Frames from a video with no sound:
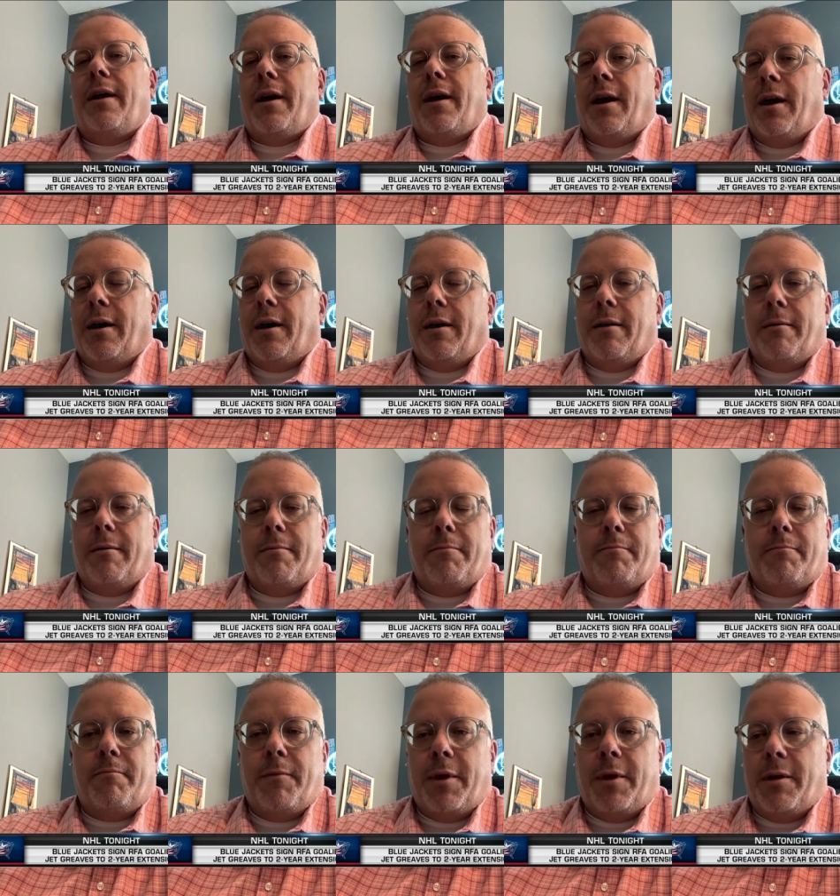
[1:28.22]
Uh,
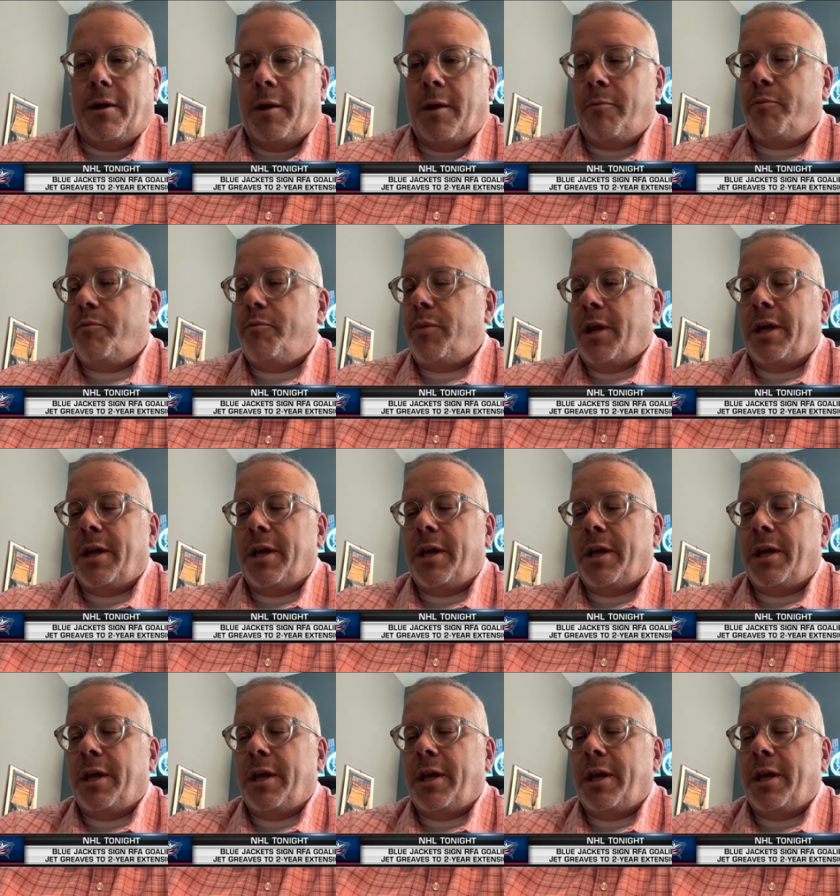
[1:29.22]
and
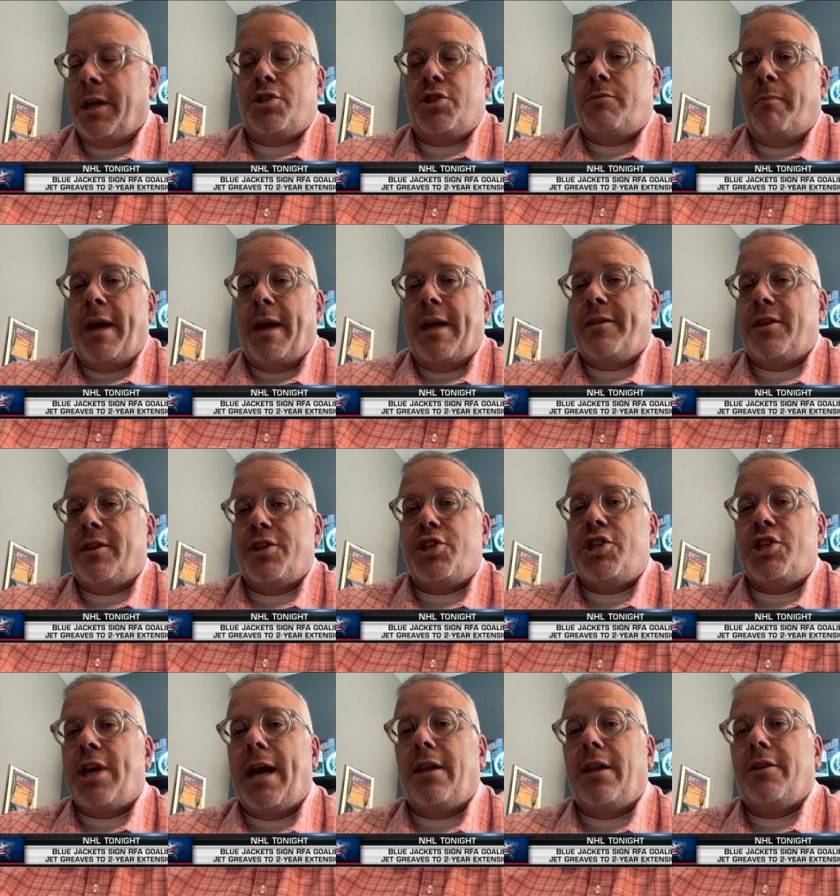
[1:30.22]
he's met the
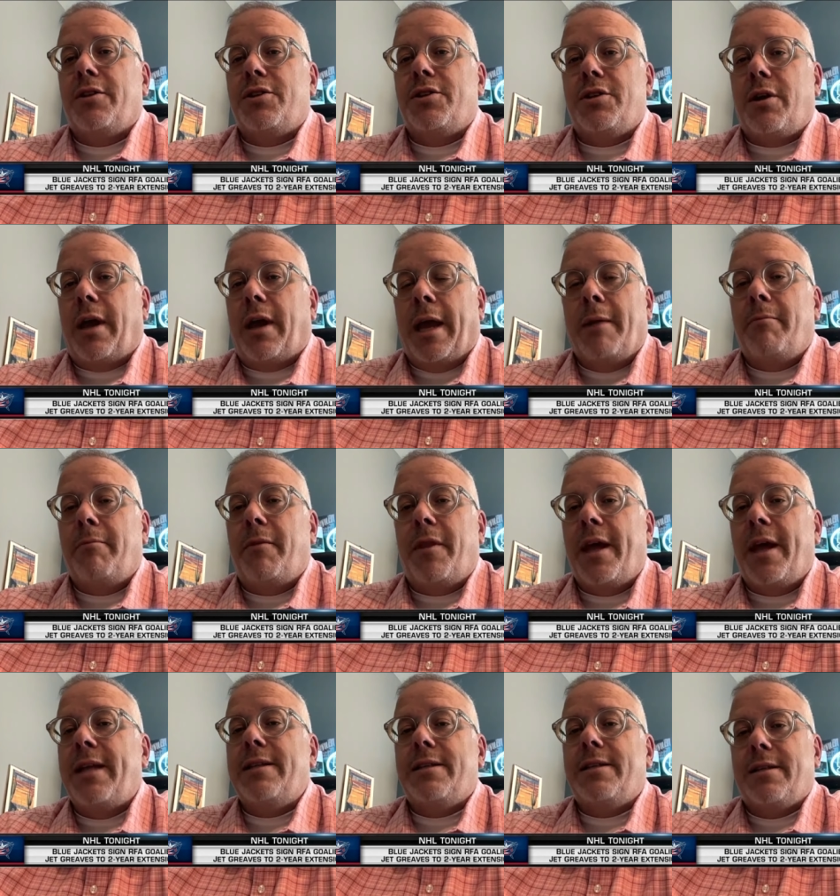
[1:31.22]
challenge and
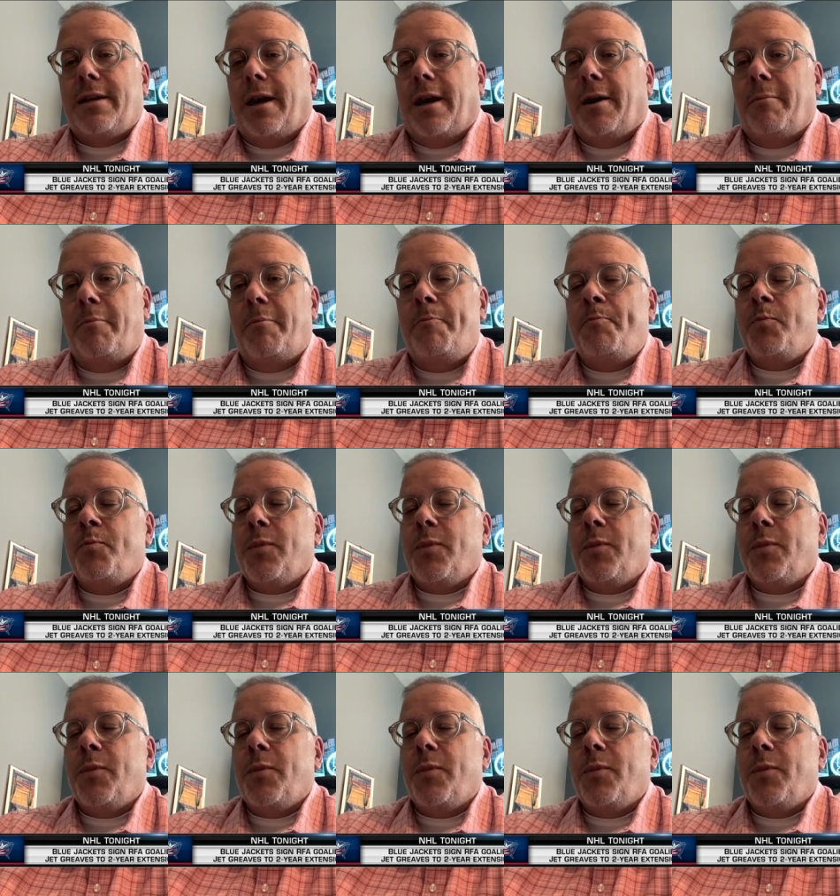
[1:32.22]
then some,